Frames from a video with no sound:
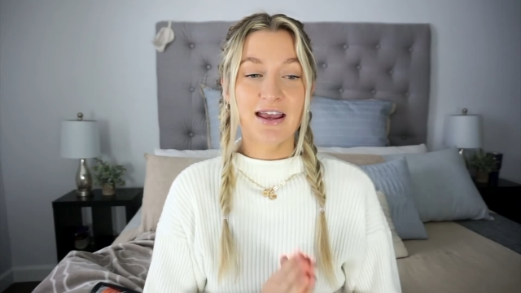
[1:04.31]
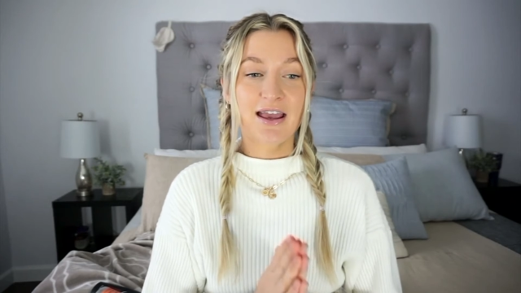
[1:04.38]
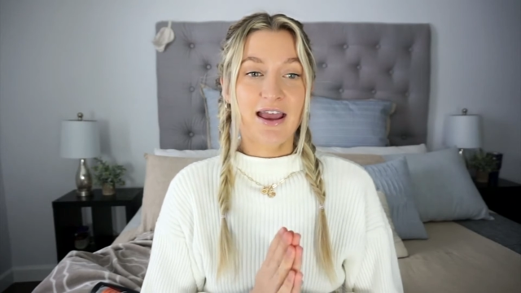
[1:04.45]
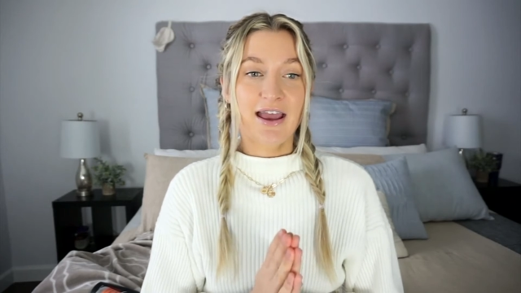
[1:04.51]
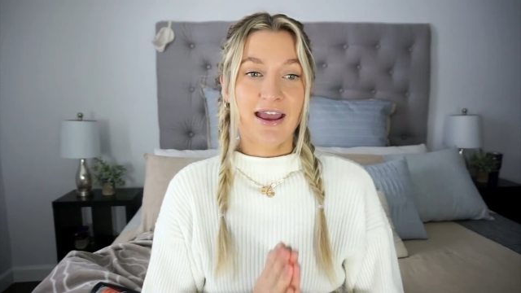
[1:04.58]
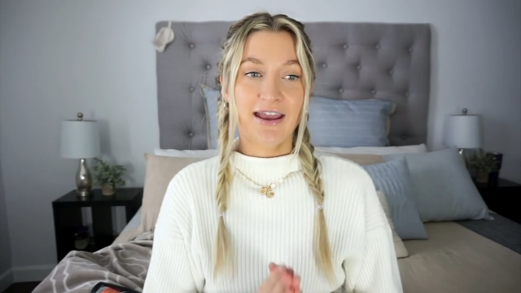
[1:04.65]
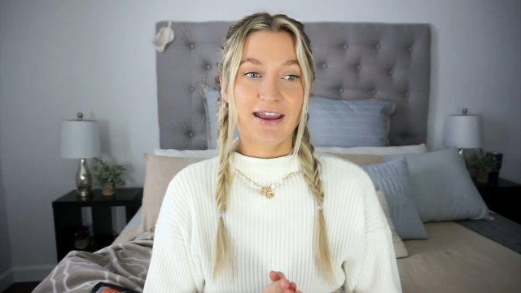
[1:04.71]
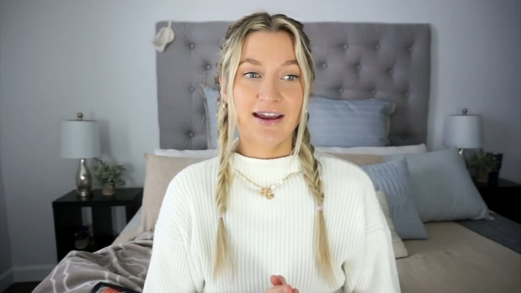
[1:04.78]

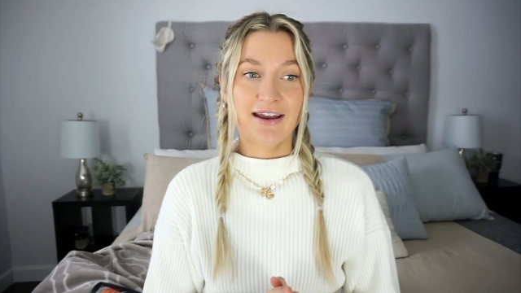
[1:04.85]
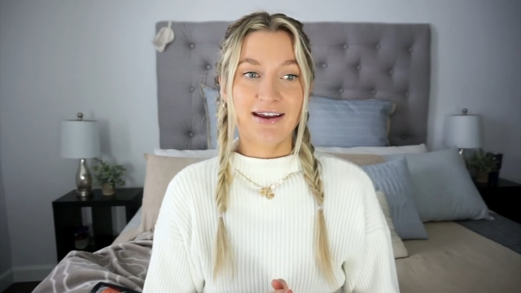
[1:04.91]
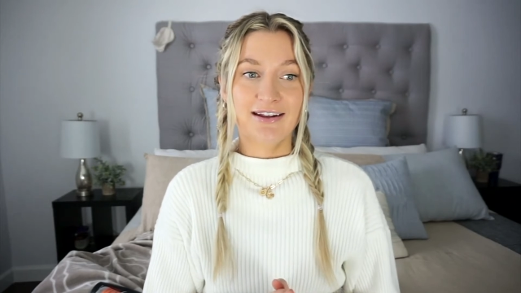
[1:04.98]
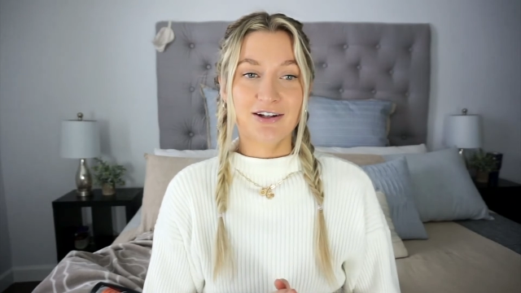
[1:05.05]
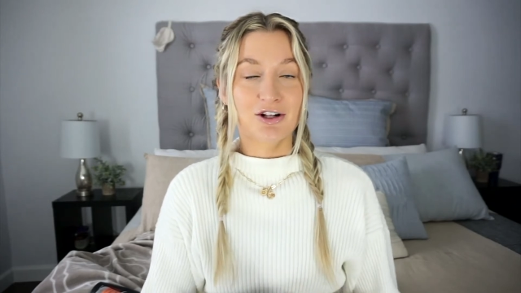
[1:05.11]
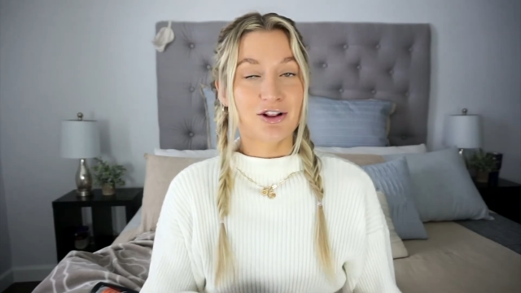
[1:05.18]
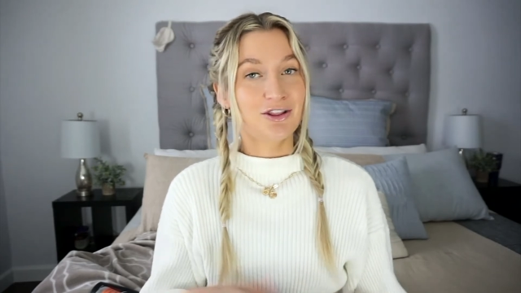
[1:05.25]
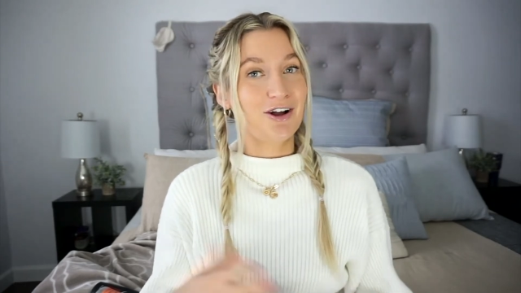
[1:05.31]
and
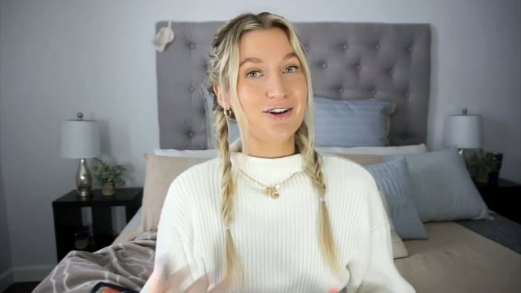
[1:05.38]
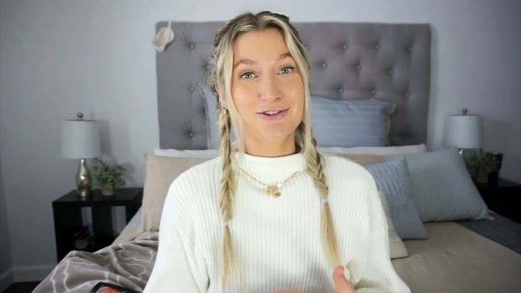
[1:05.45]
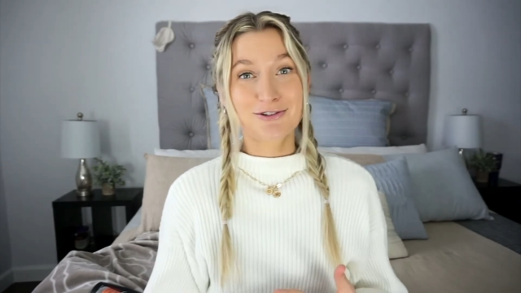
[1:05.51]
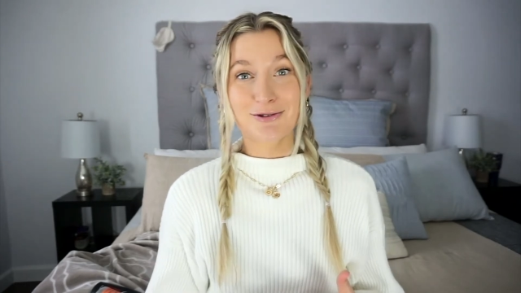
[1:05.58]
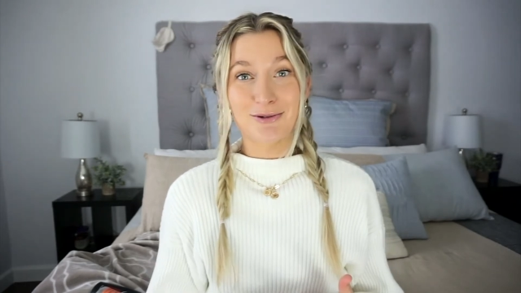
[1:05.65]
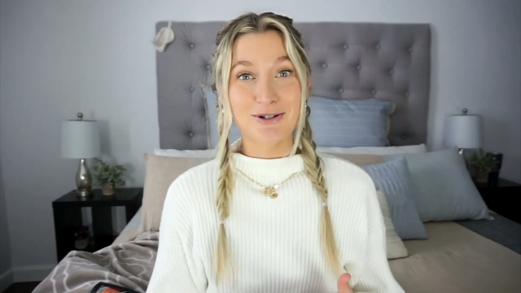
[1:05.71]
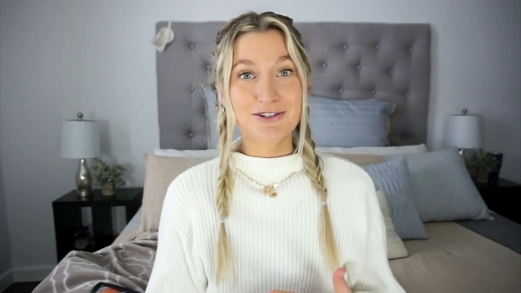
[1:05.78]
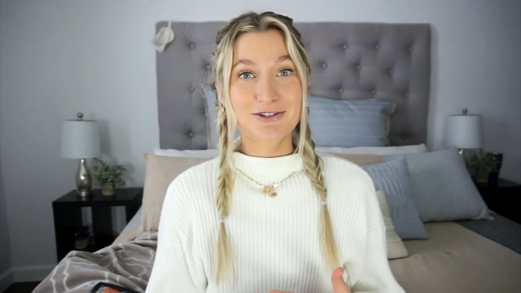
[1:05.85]
long
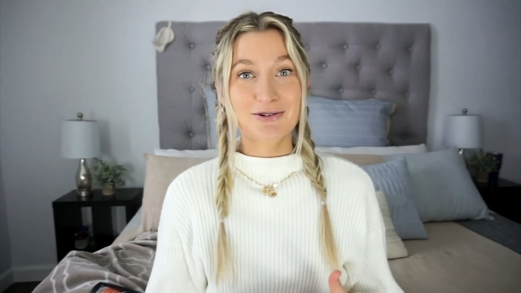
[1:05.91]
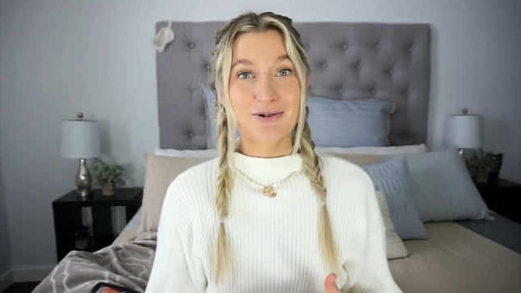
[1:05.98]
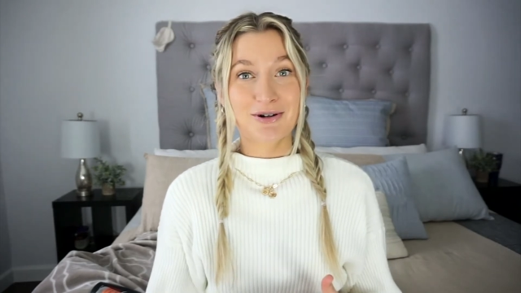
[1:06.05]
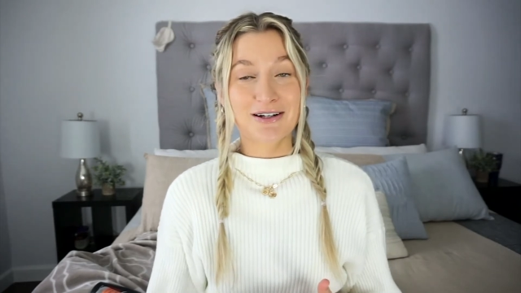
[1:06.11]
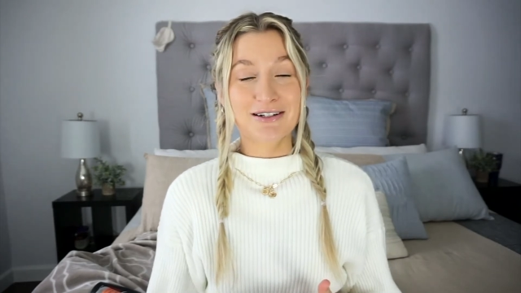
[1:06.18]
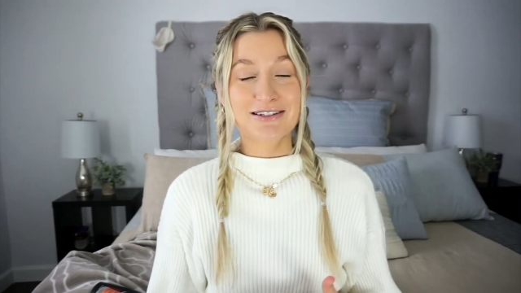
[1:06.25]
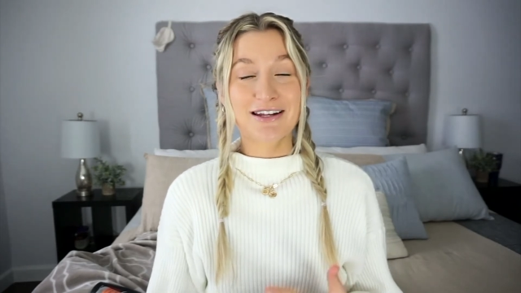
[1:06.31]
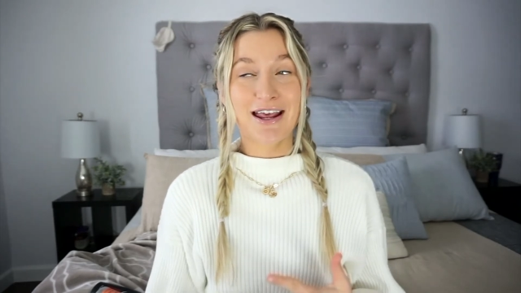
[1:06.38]
story
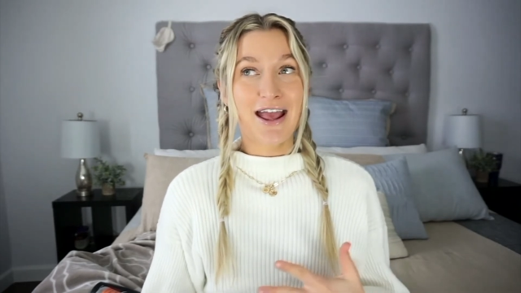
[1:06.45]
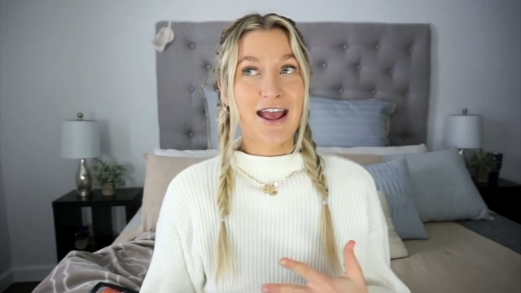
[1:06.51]
short,